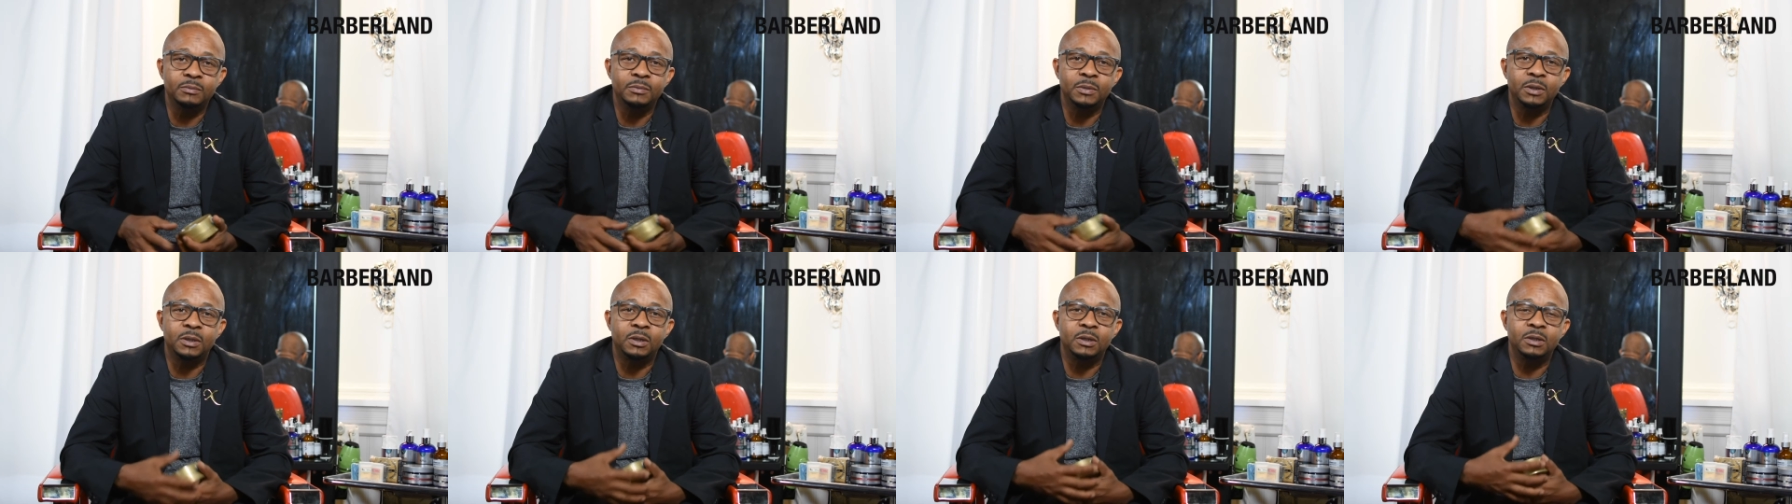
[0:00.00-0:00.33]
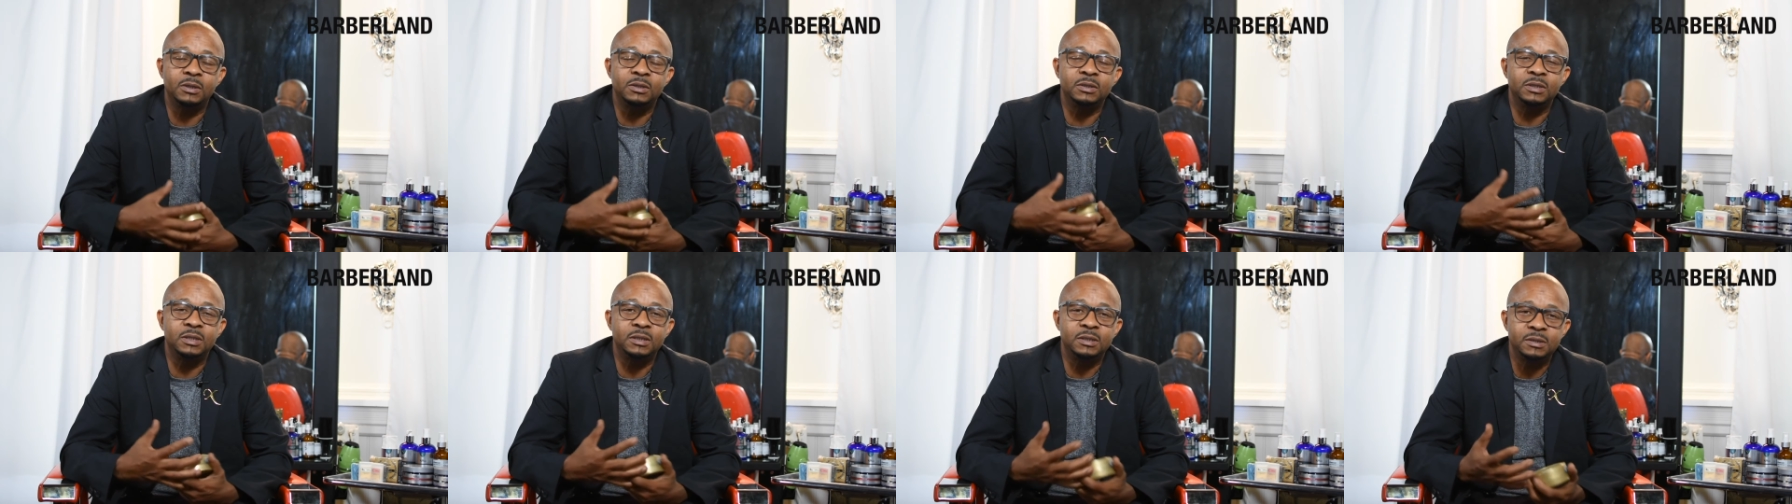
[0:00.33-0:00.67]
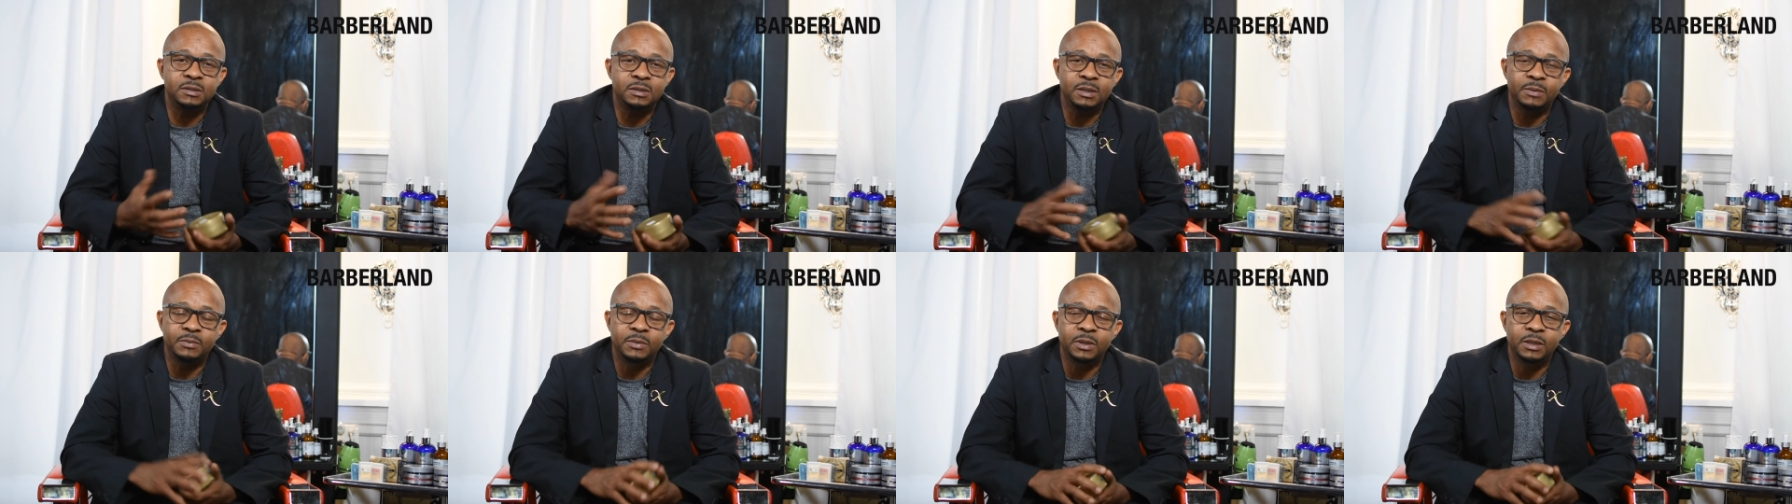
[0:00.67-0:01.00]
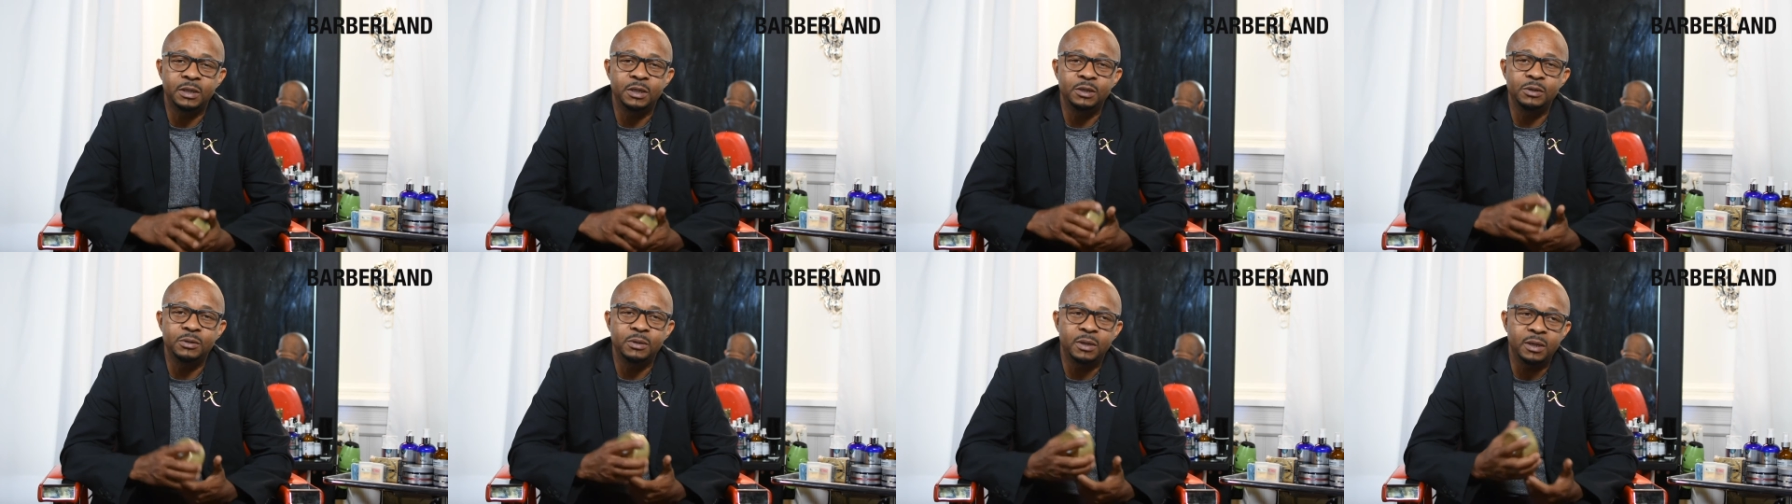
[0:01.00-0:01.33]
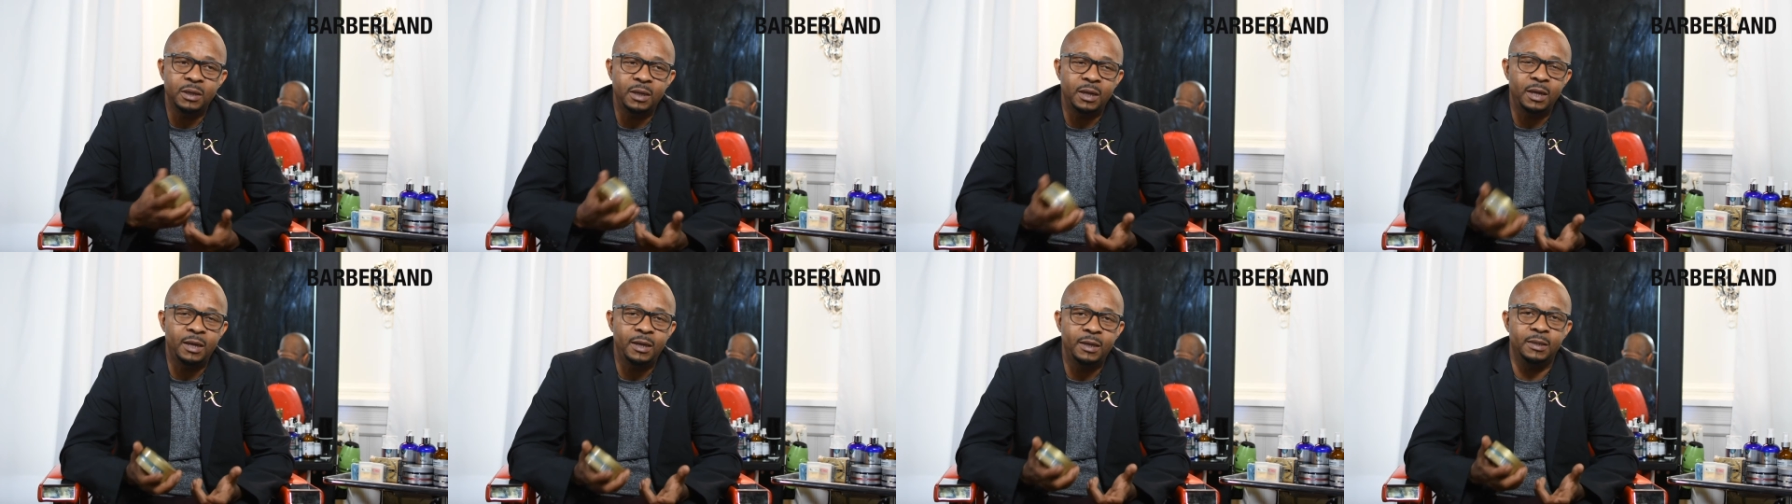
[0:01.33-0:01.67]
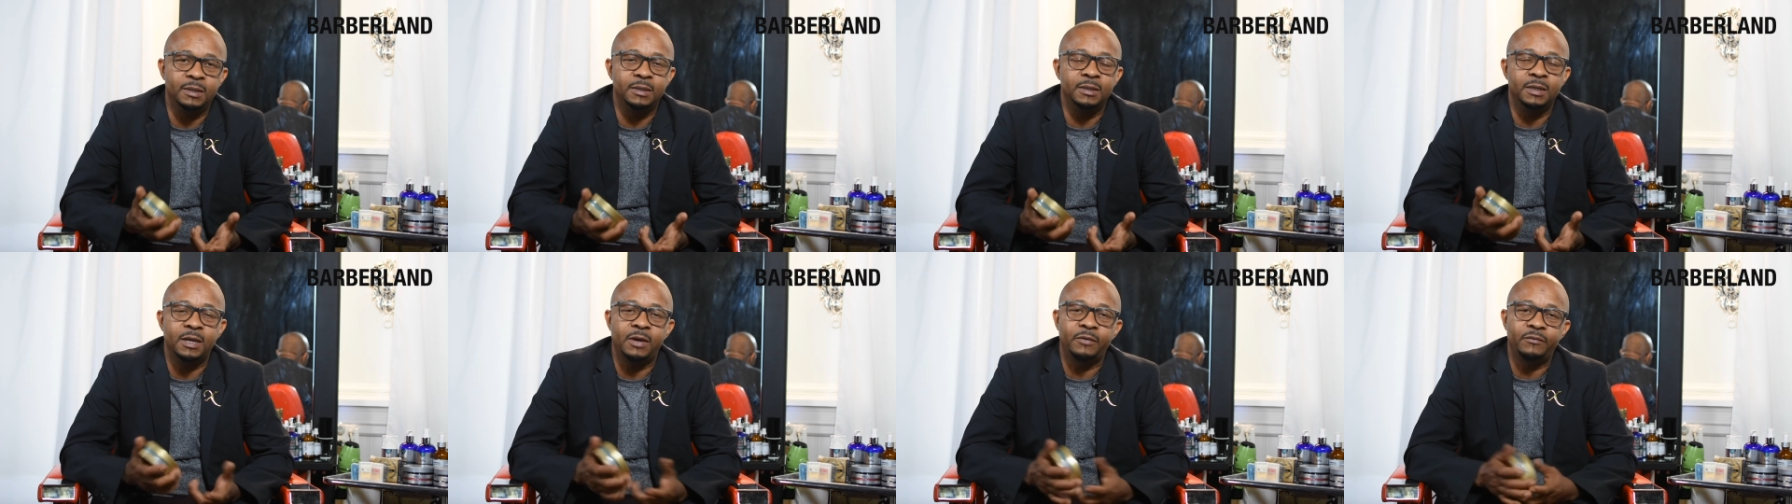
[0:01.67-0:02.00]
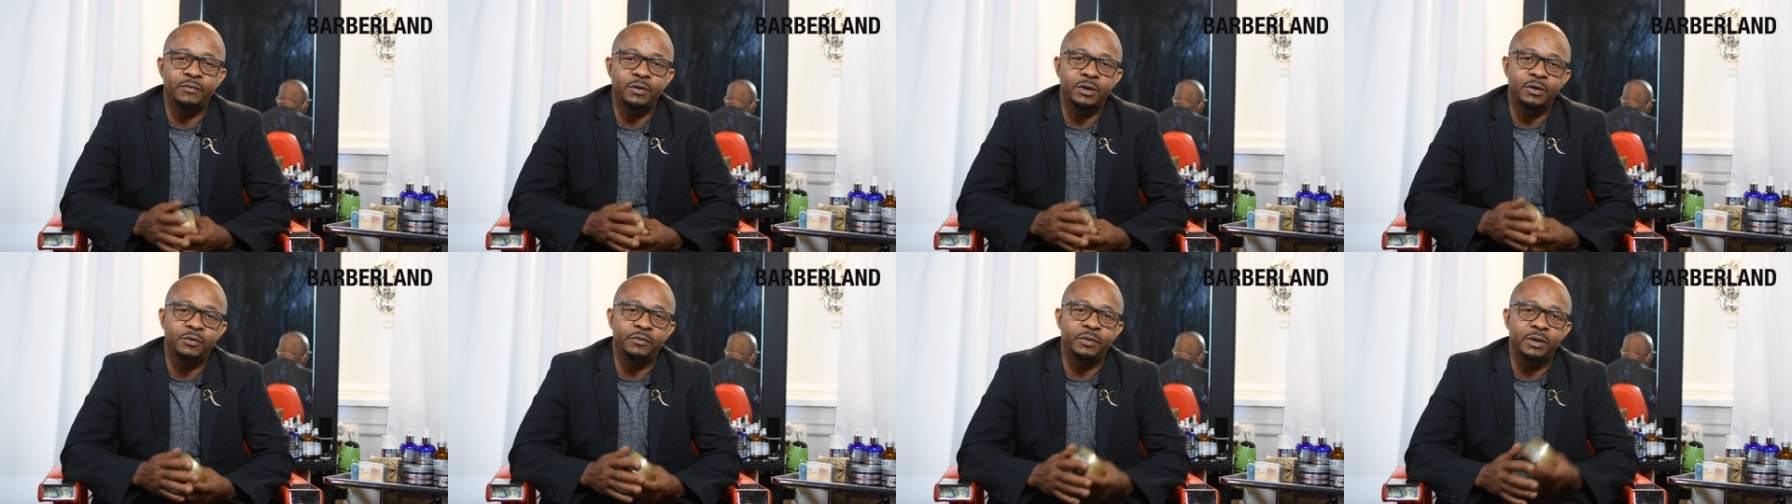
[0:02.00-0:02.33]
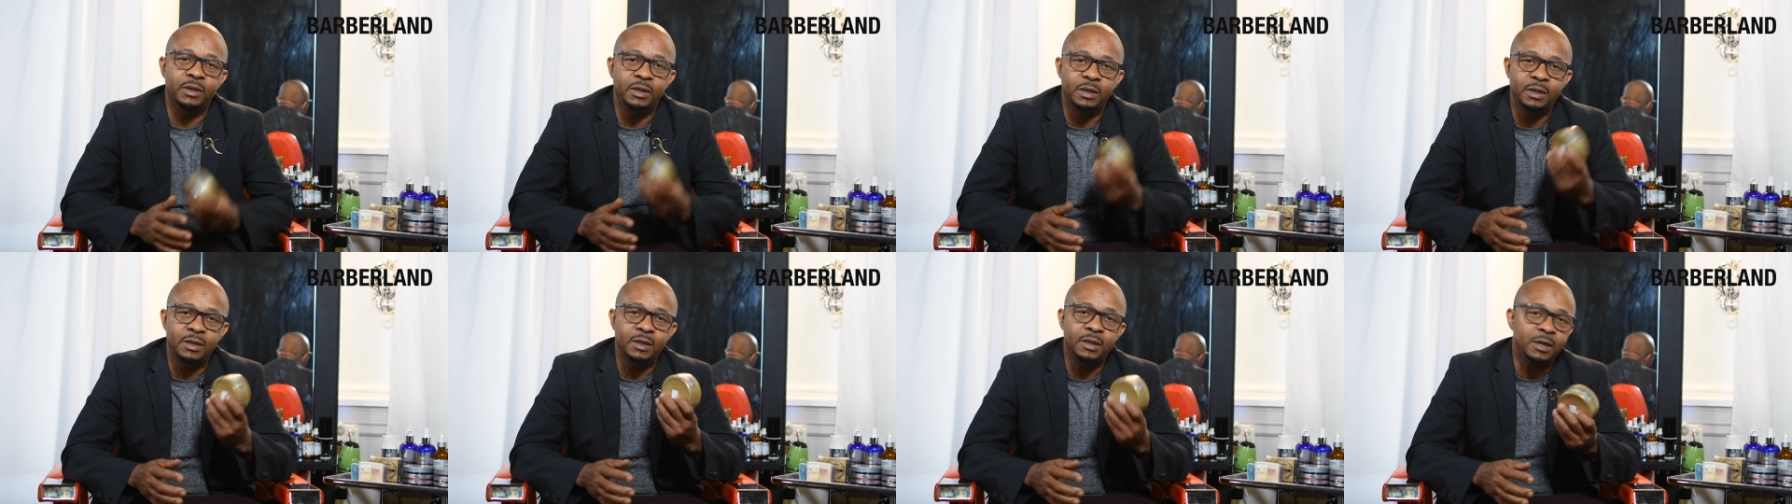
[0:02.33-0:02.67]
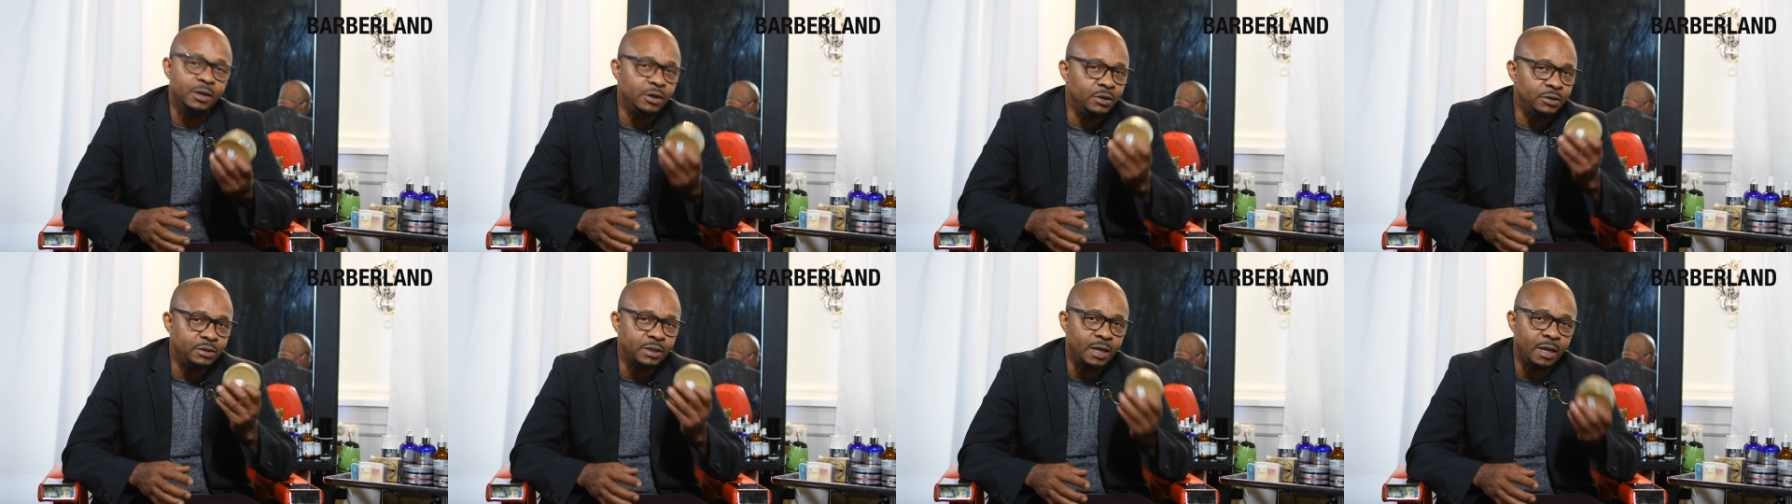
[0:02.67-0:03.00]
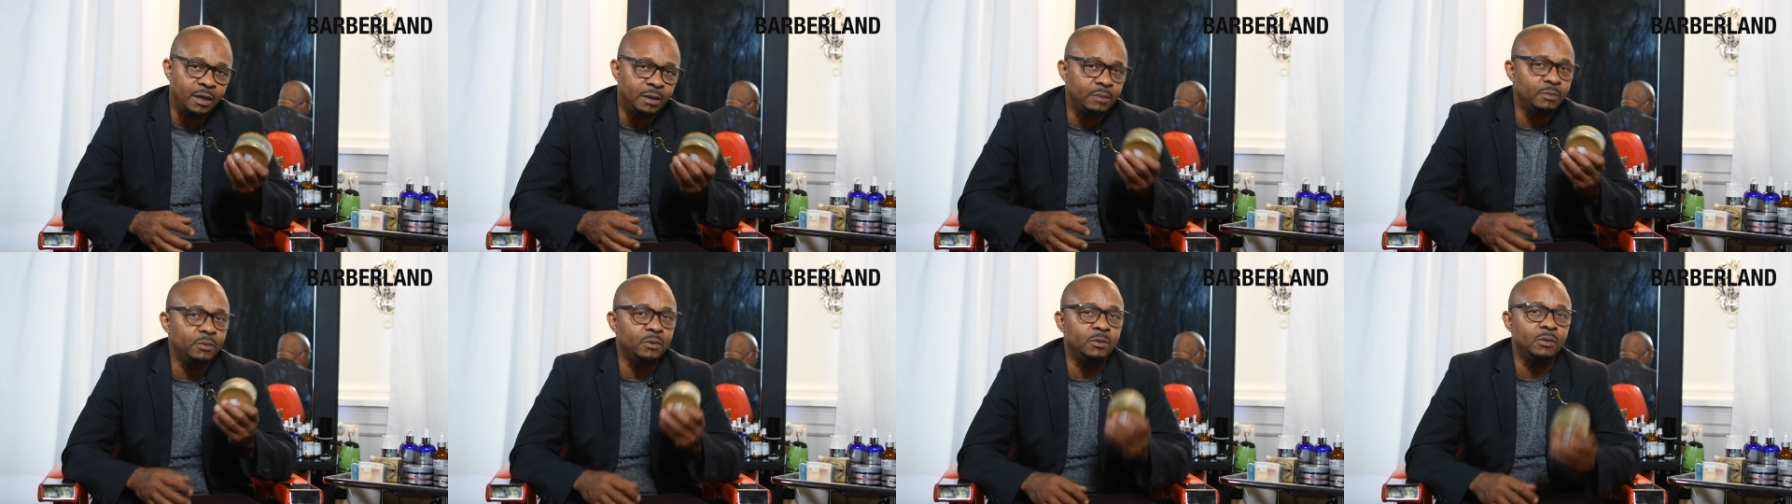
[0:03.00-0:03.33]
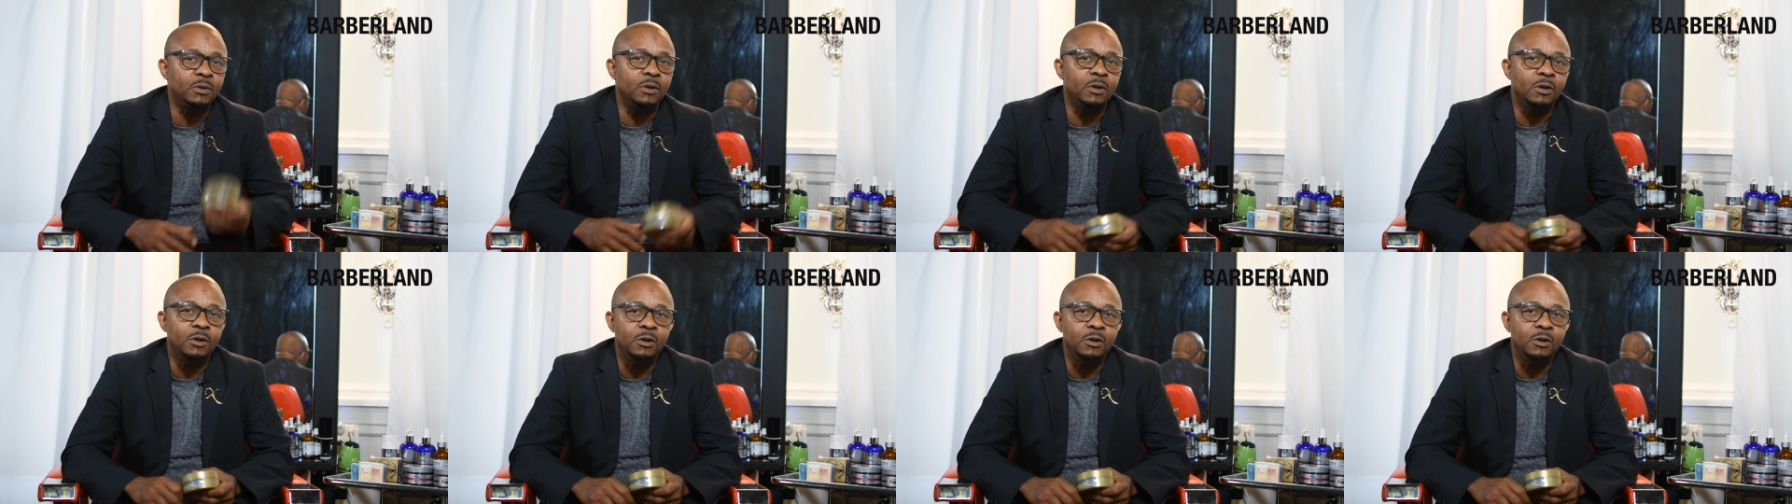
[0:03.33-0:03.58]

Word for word: because this is something that you can eat. Every ingredient in here is edible.